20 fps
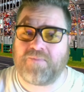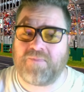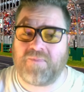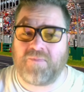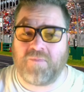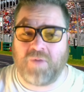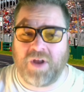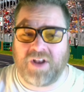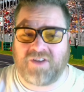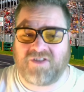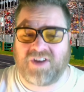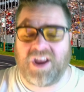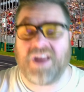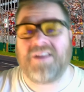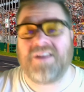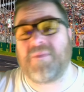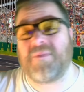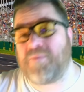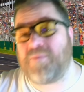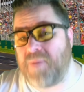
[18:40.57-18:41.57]
which is
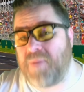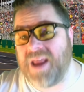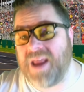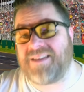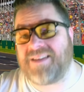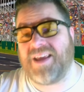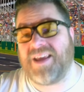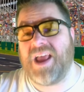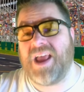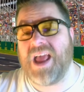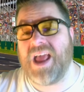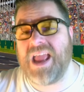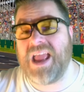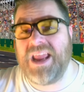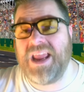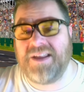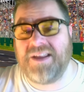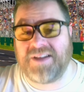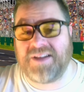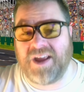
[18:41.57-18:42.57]
a bit
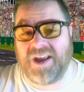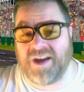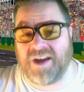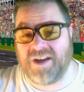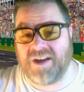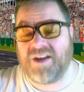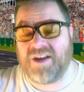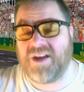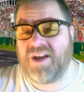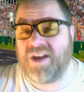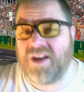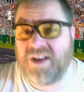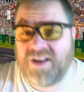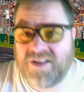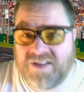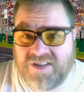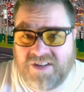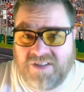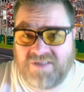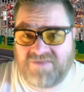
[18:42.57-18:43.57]
easier
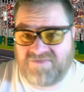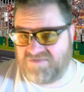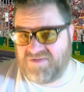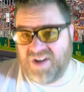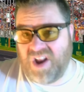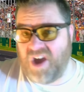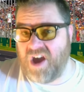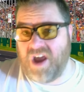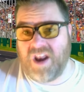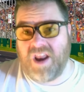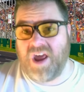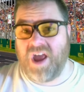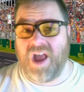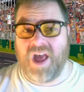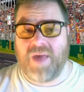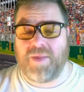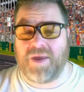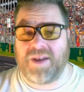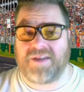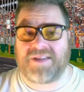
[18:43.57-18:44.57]
to learn
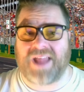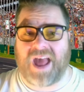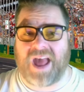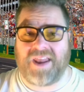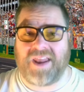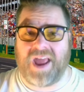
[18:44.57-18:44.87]
than Saudi?